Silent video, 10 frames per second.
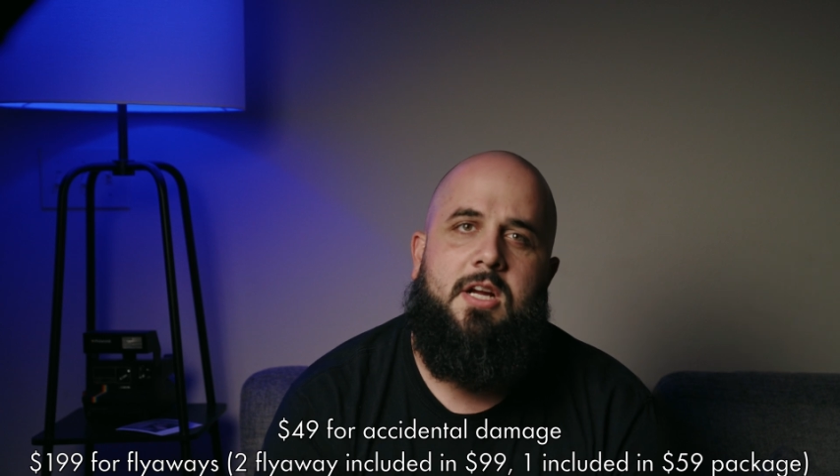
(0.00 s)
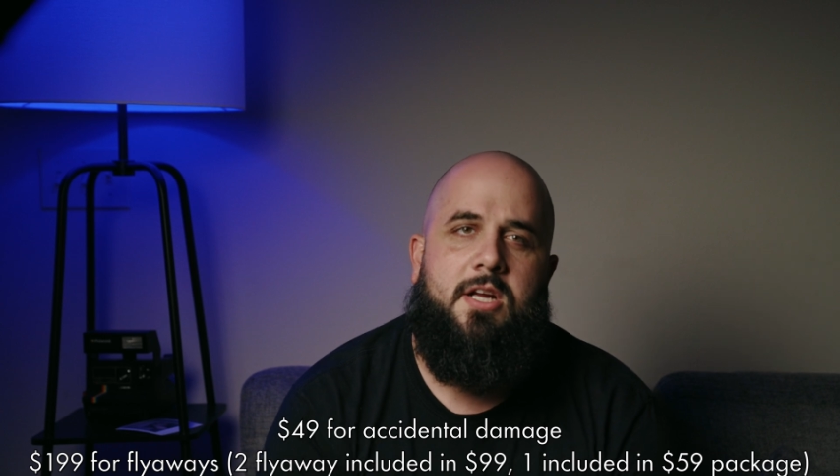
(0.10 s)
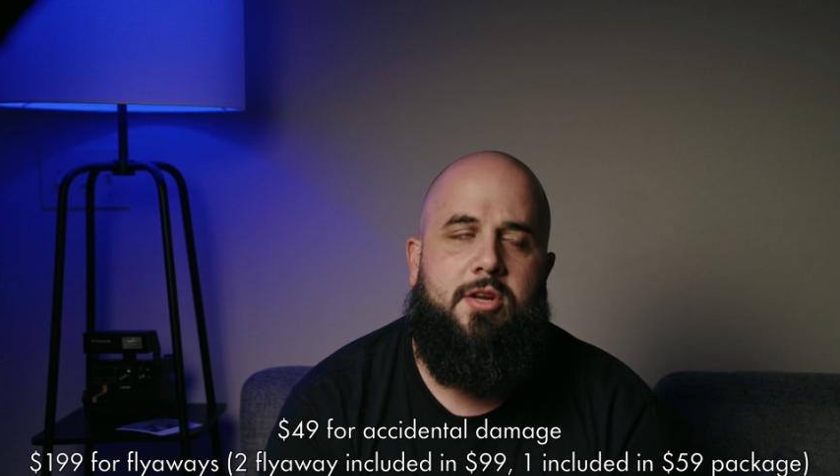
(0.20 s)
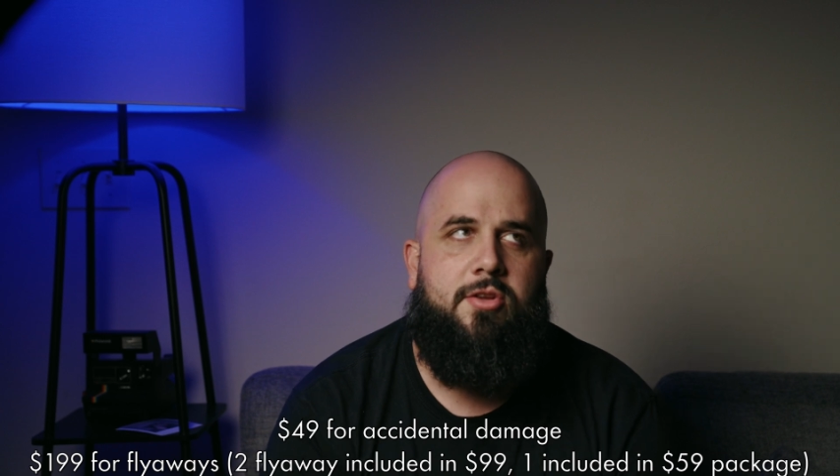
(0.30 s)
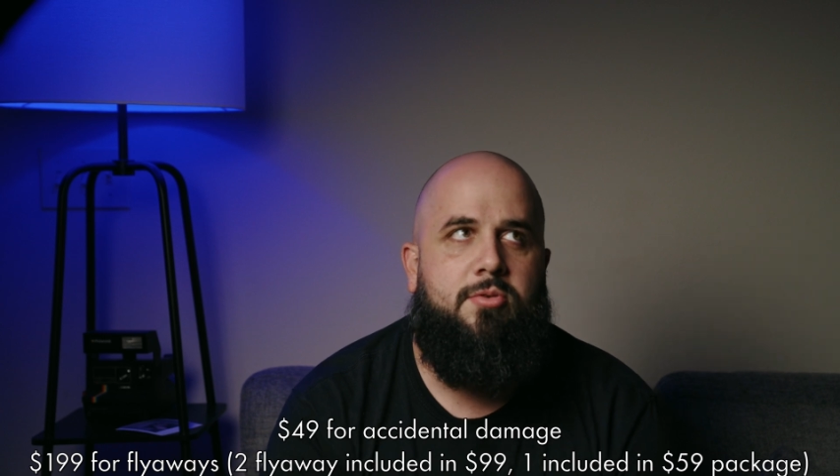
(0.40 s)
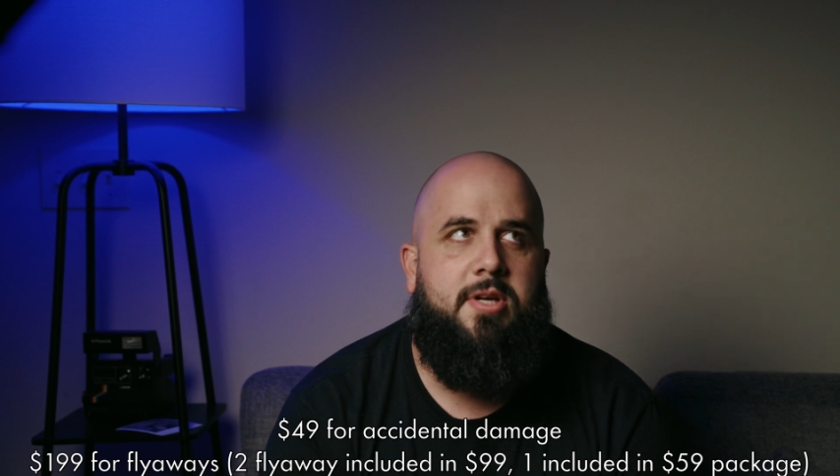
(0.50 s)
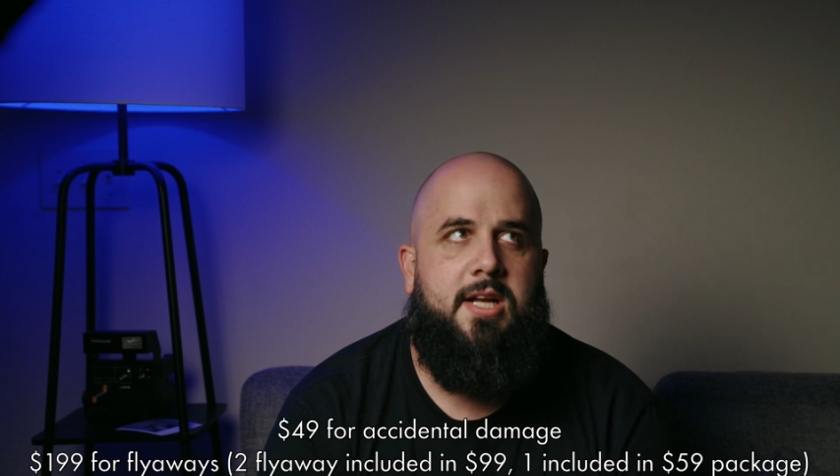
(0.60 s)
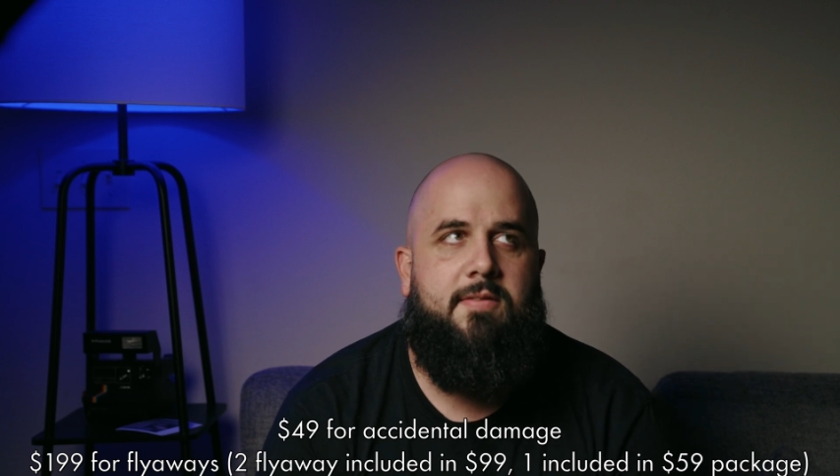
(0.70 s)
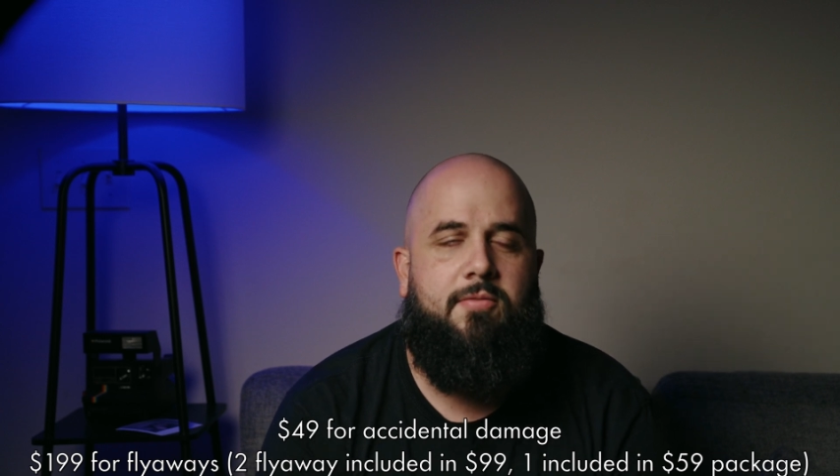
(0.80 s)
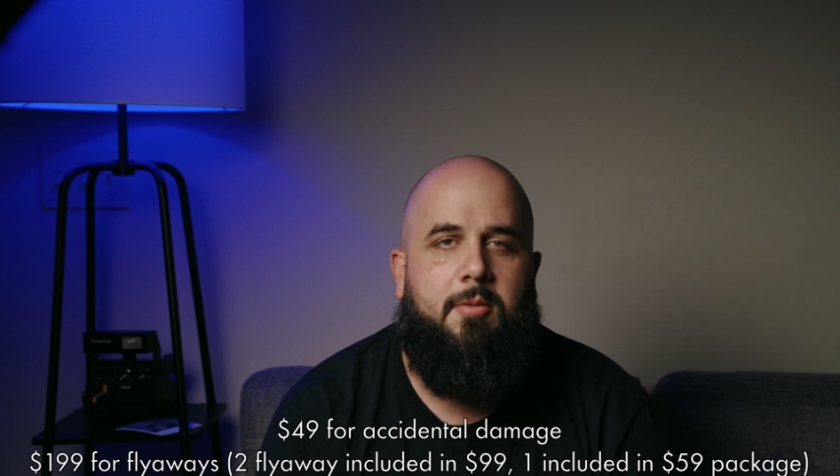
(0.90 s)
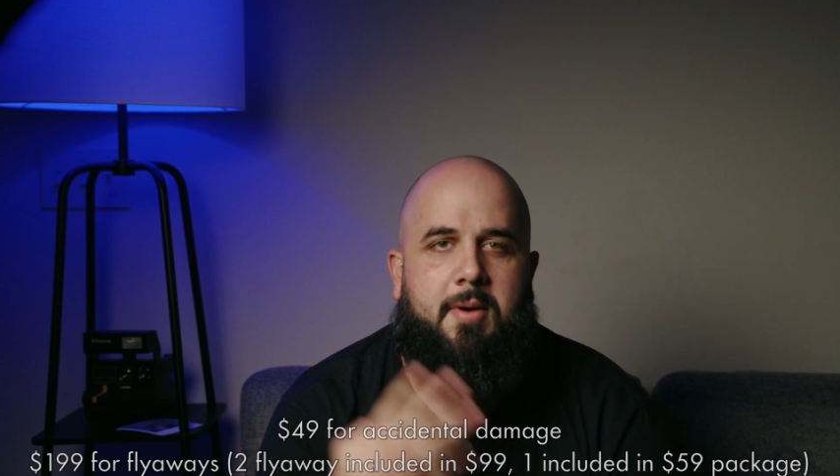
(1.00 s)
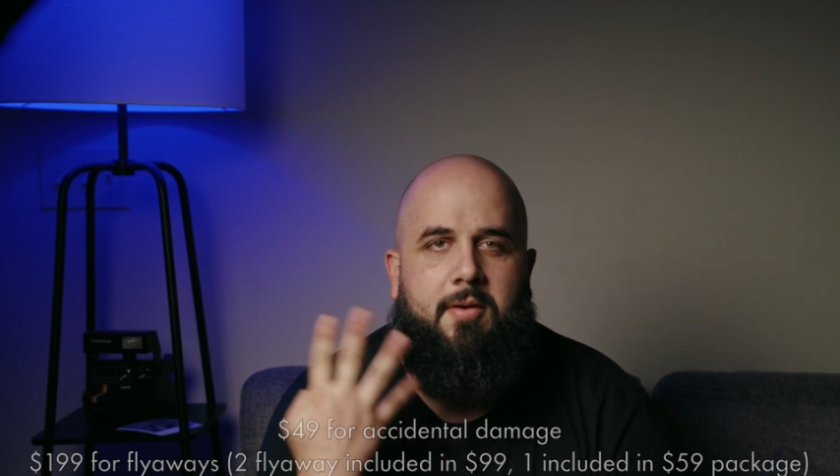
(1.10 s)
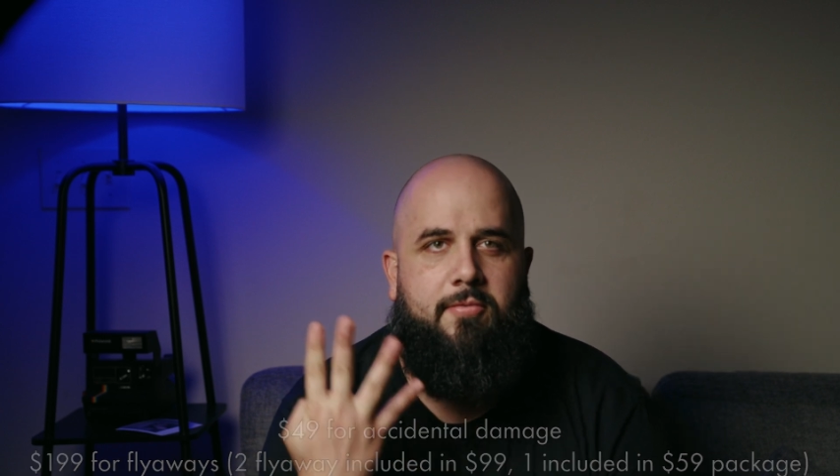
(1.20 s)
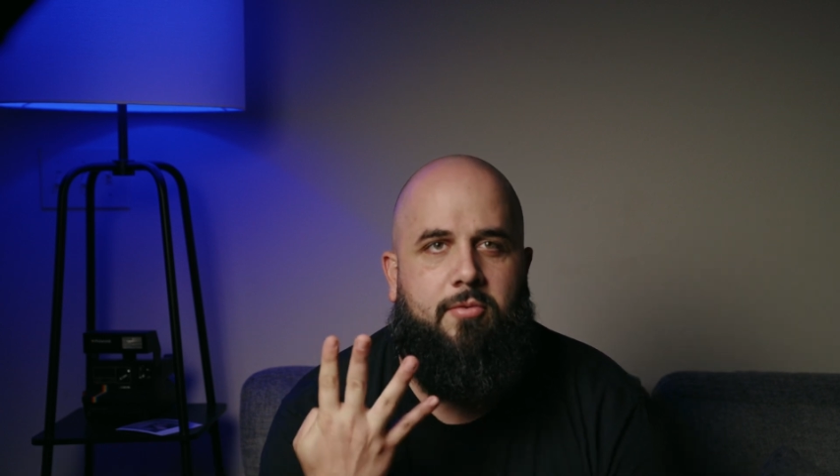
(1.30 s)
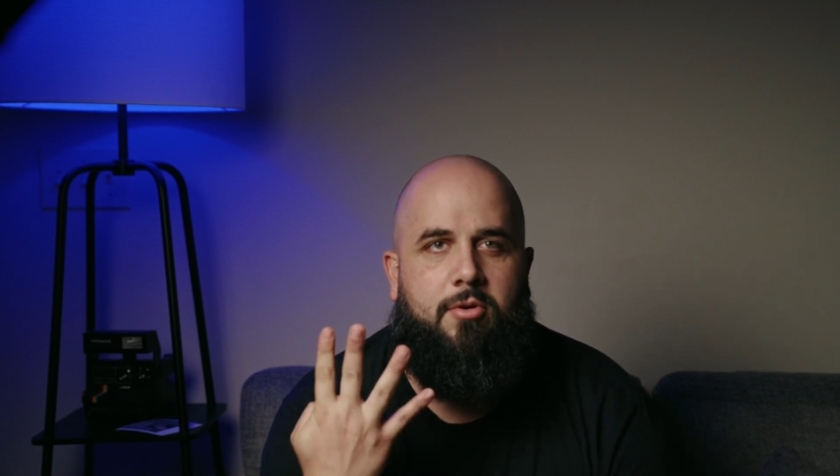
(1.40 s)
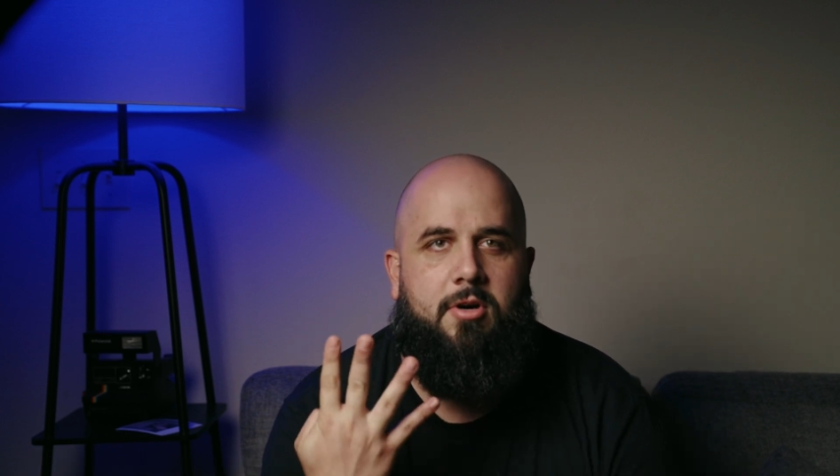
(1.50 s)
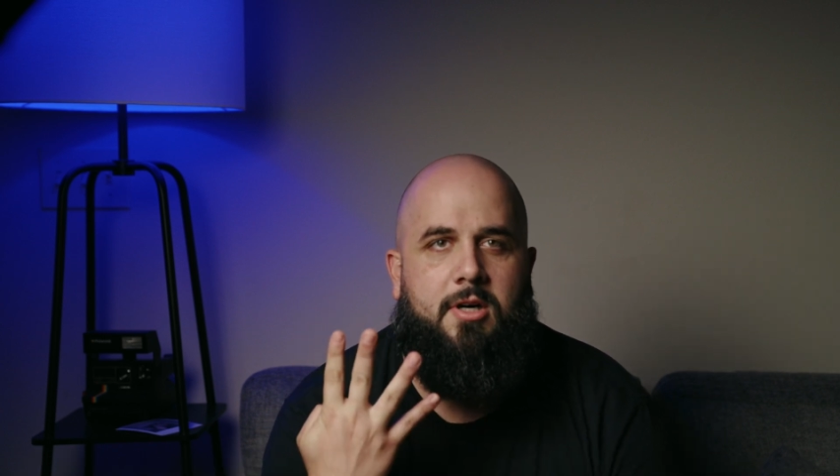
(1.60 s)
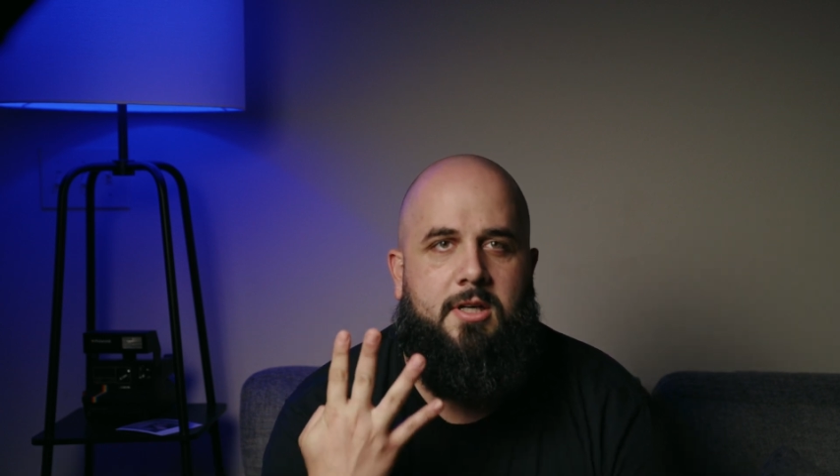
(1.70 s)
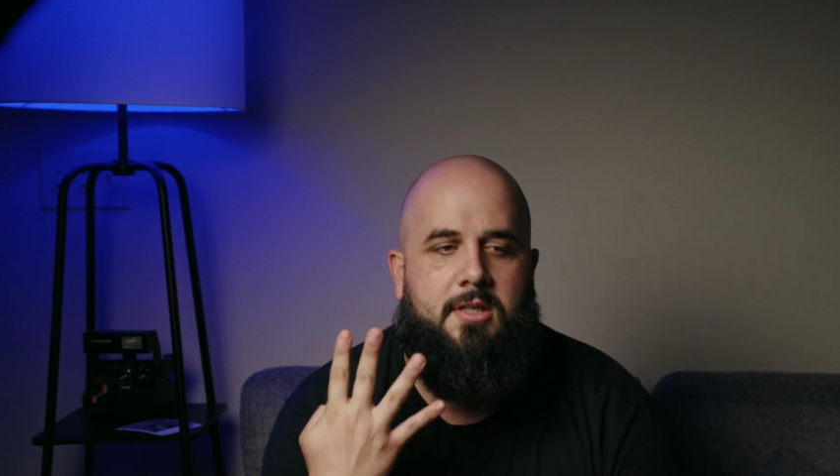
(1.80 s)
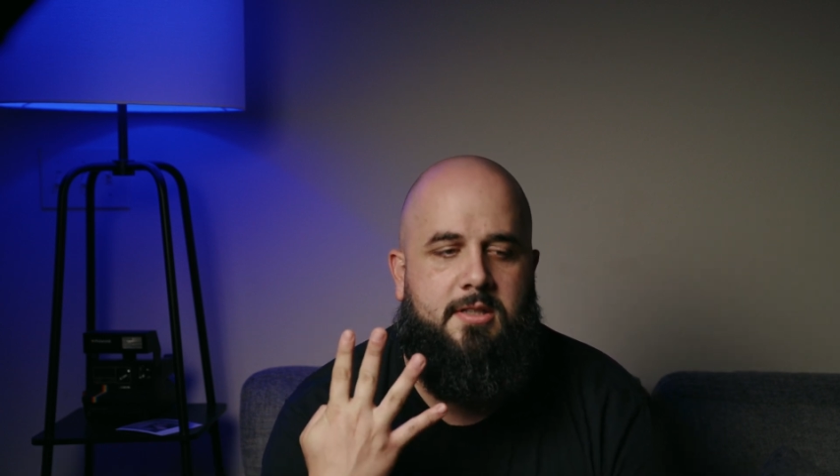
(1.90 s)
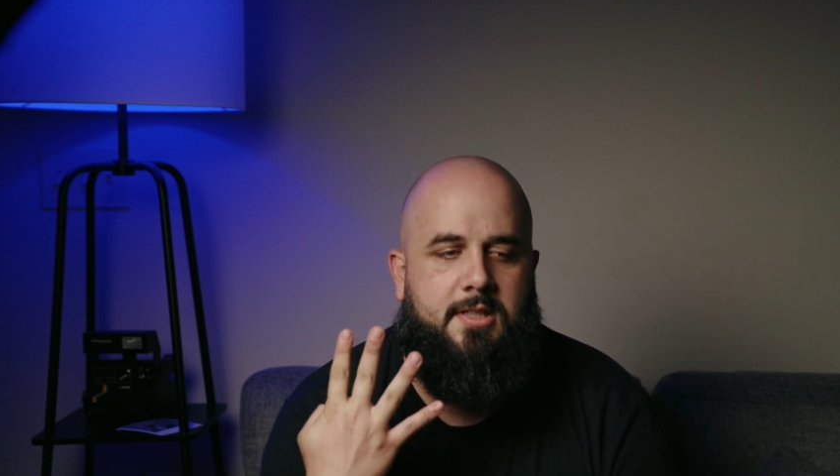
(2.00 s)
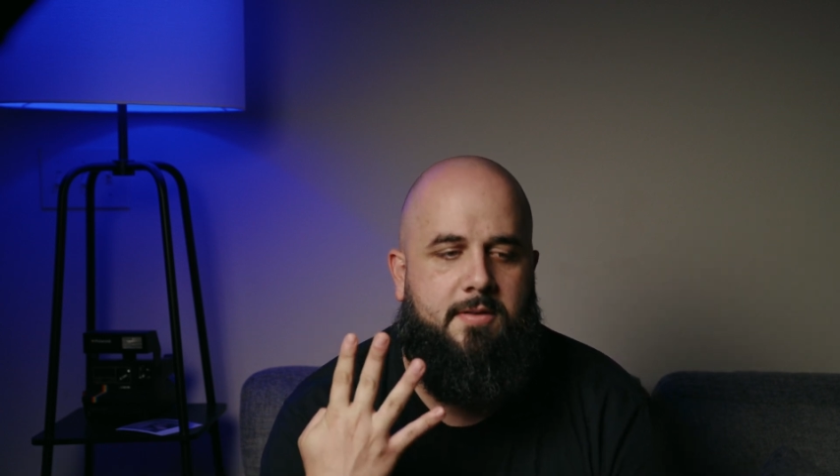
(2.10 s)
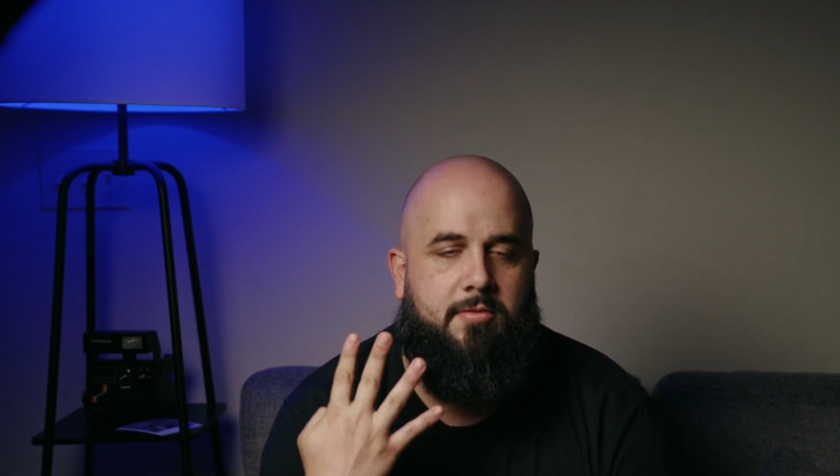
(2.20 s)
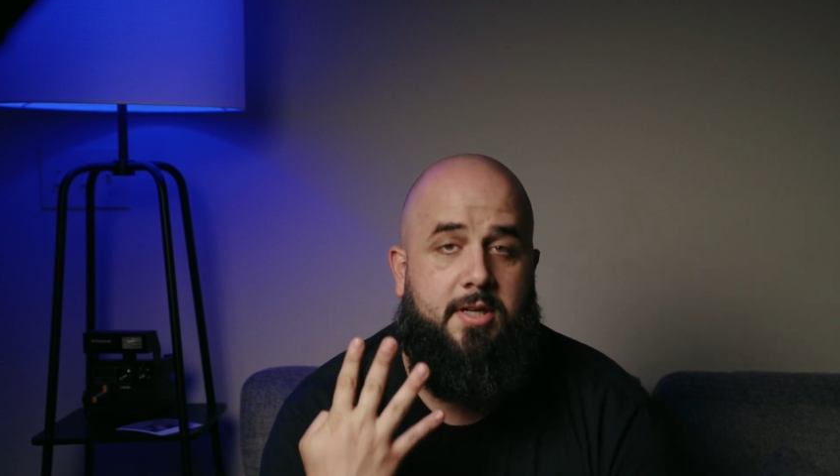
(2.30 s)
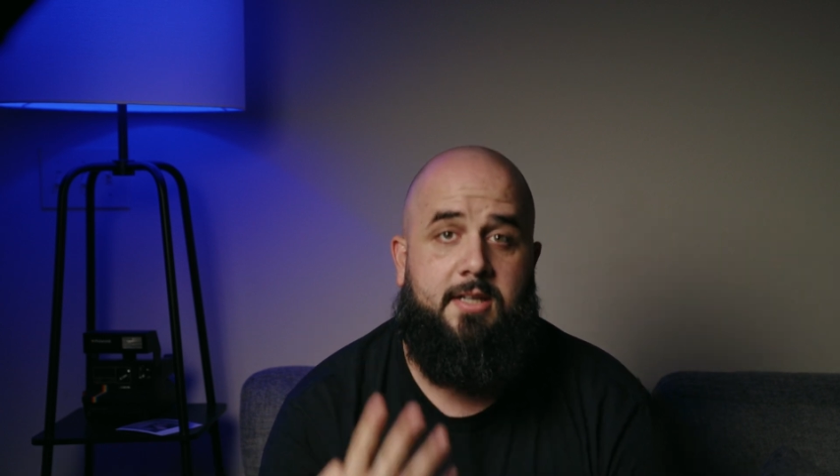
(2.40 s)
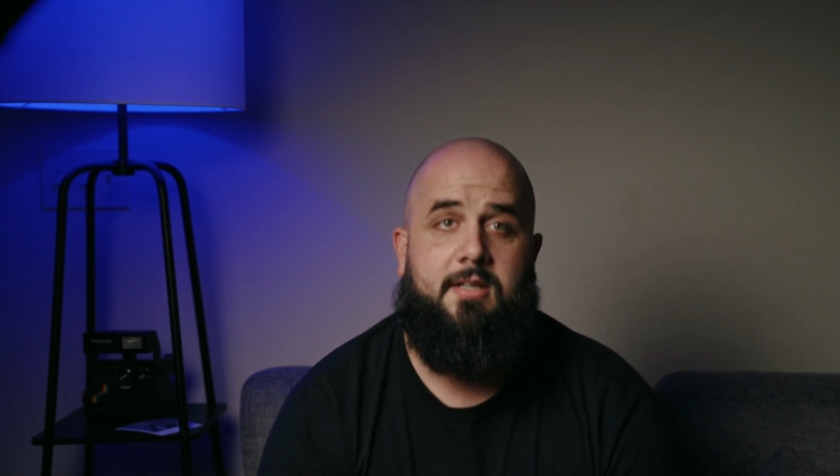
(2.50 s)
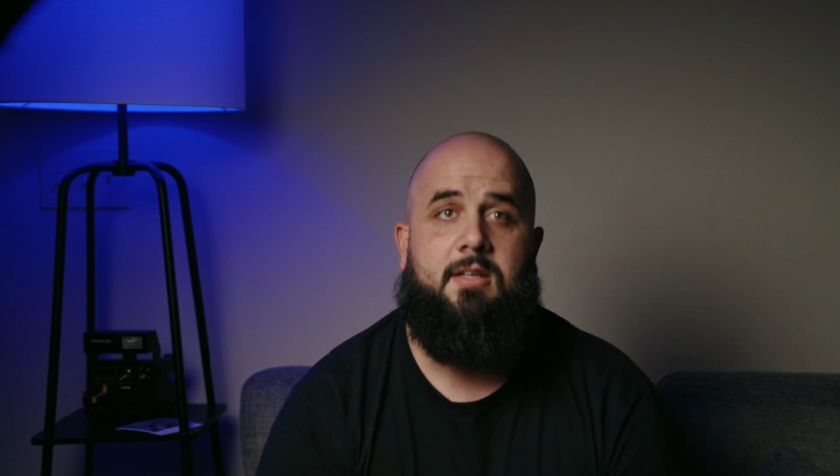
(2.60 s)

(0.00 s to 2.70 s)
You do get it for about 4 different